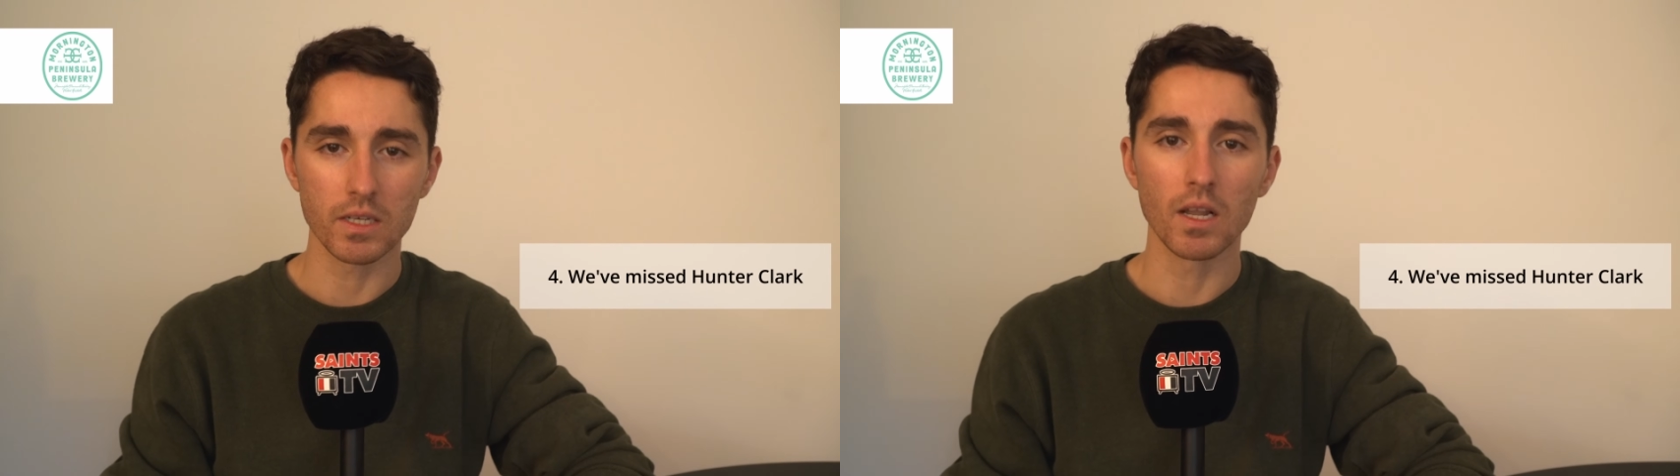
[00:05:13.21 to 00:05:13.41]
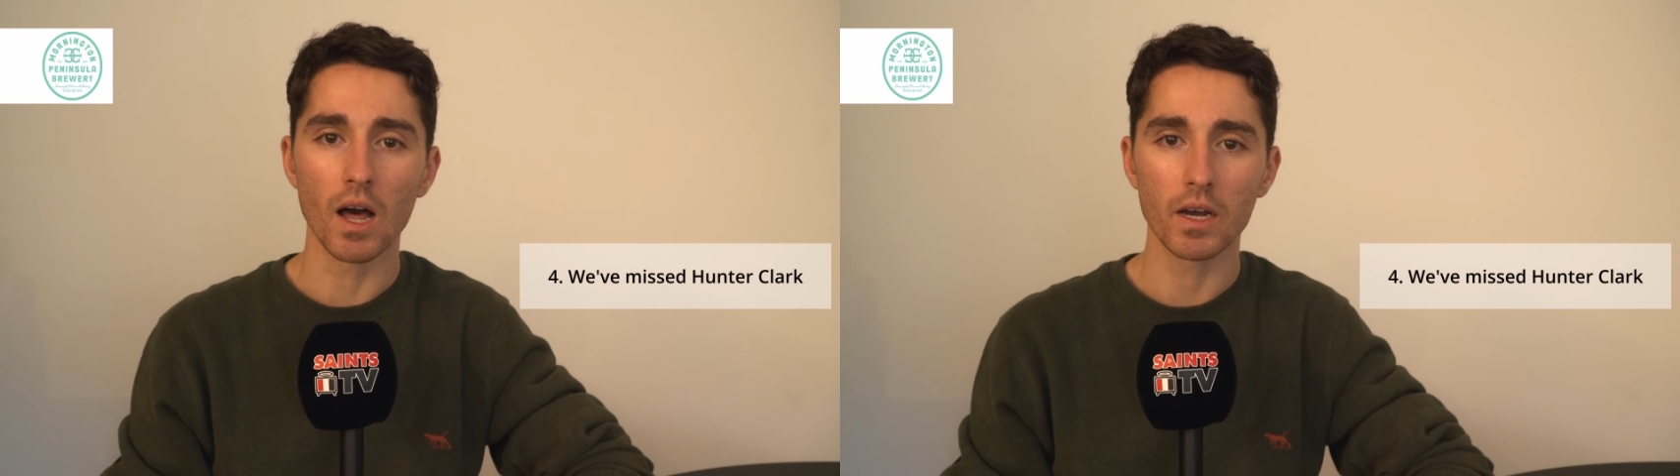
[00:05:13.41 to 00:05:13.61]

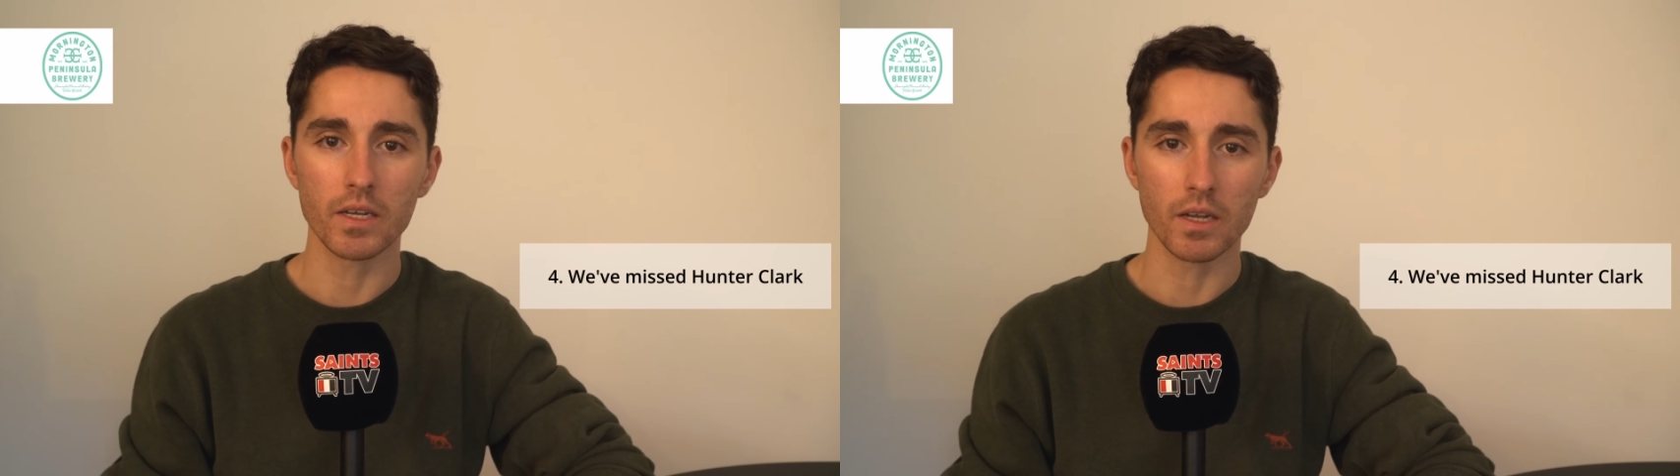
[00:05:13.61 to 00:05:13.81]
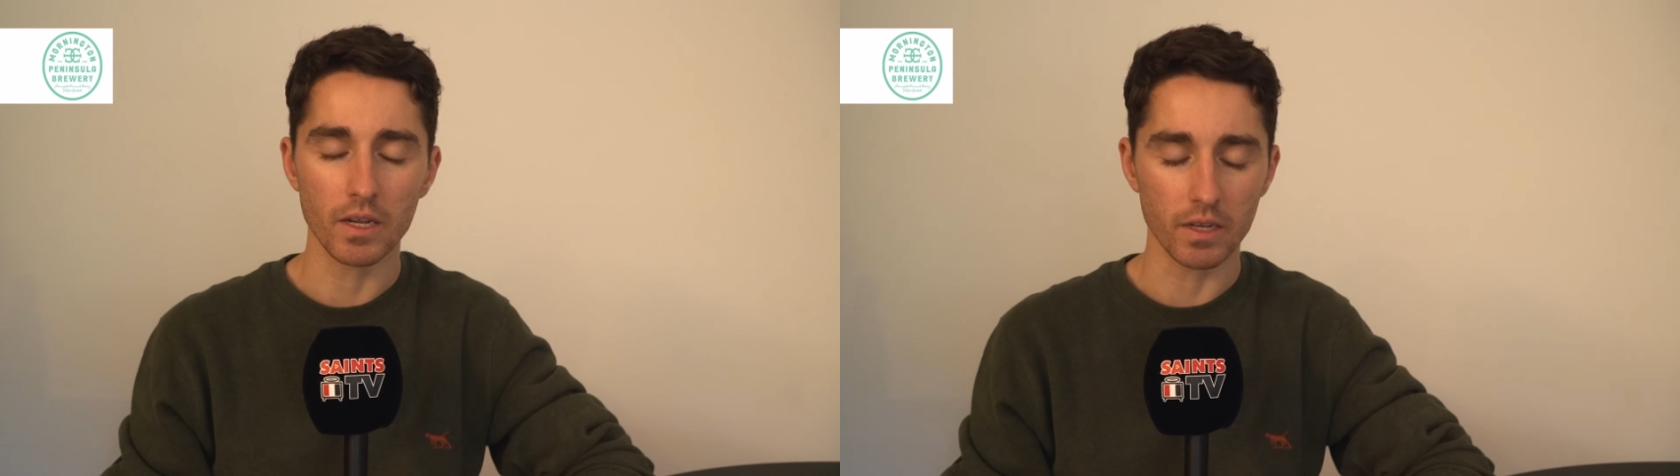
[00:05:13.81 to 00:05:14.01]
Clark
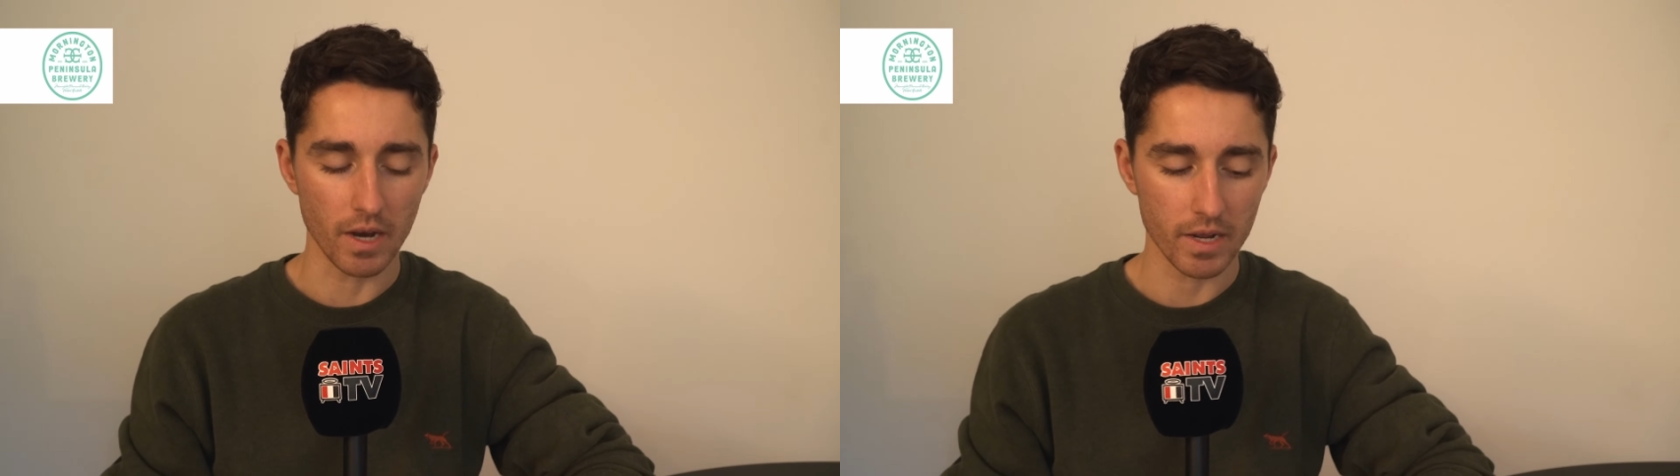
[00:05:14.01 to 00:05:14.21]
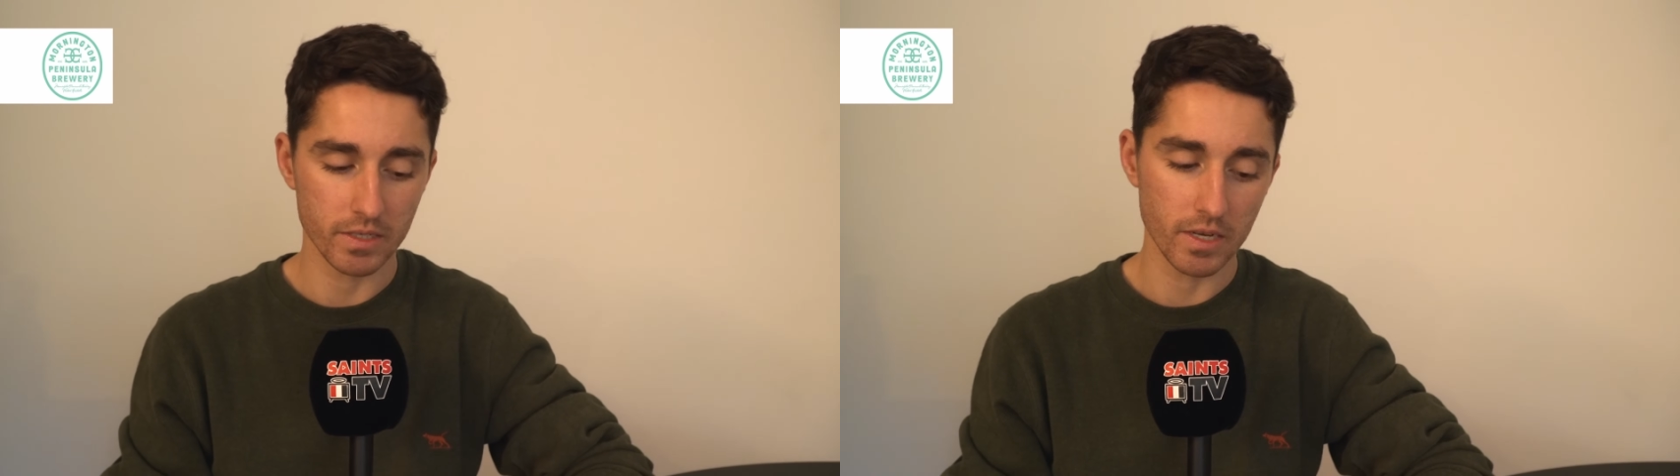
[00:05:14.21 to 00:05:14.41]
in the
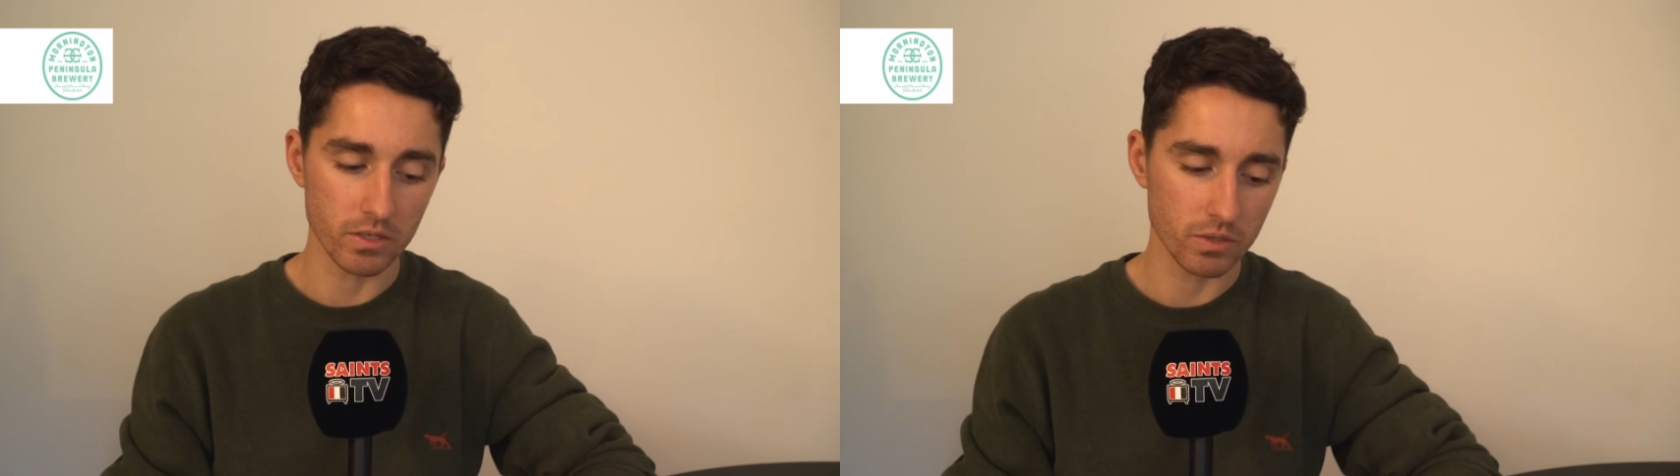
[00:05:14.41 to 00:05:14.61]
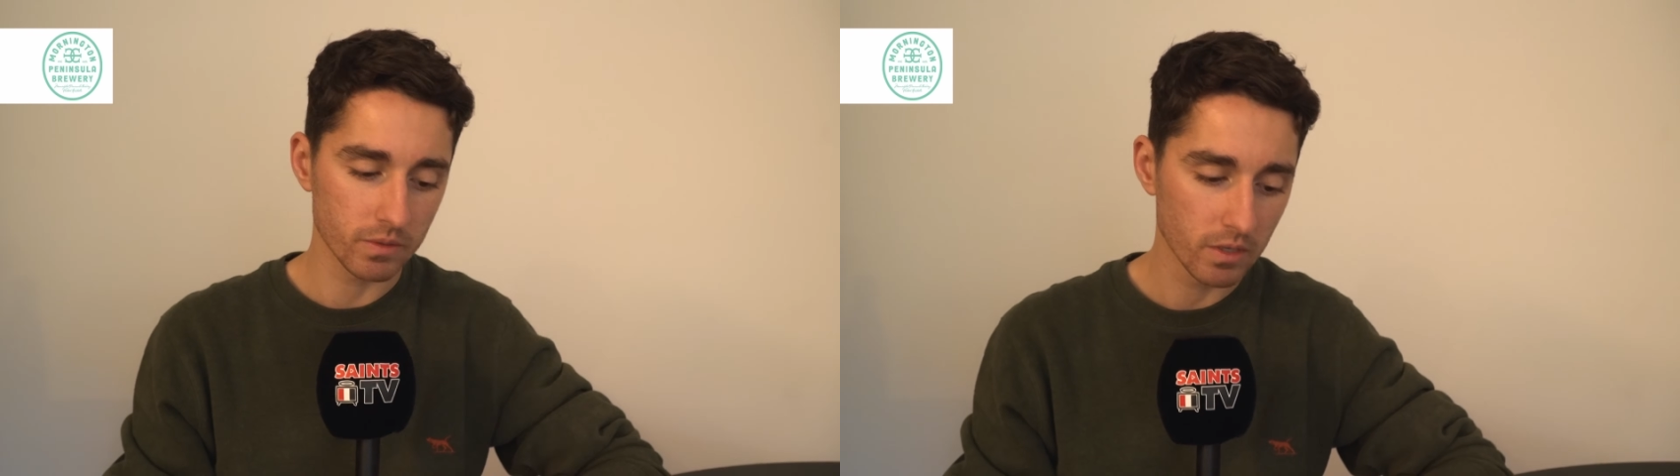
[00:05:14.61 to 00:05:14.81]
next
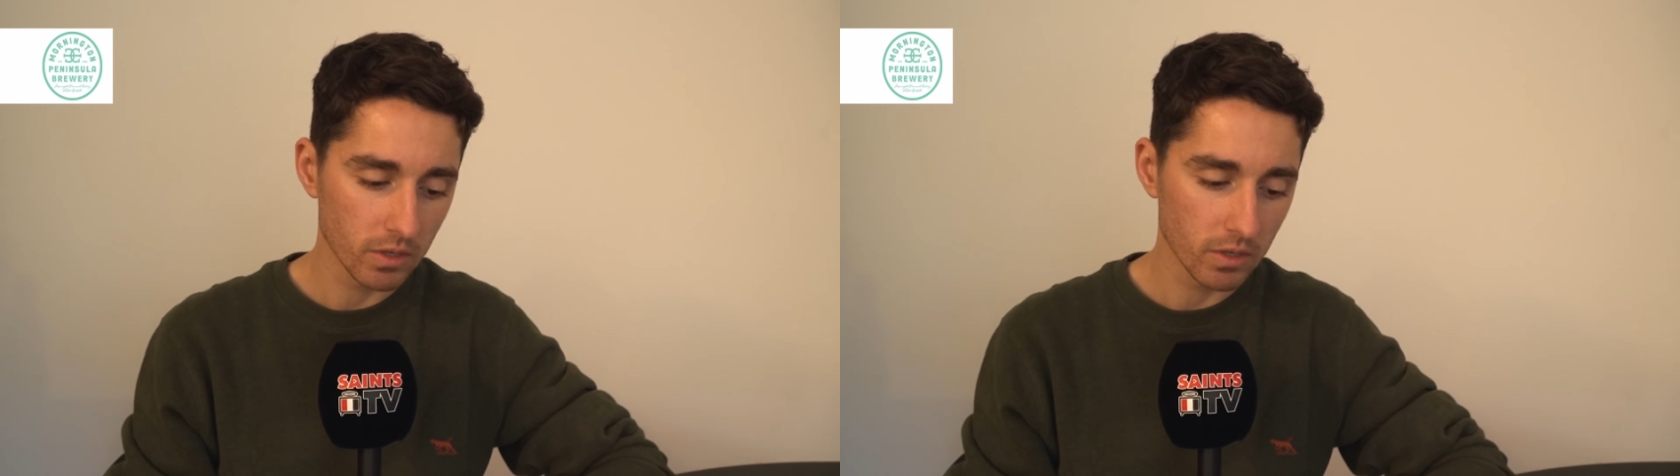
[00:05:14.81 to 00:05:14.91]
season.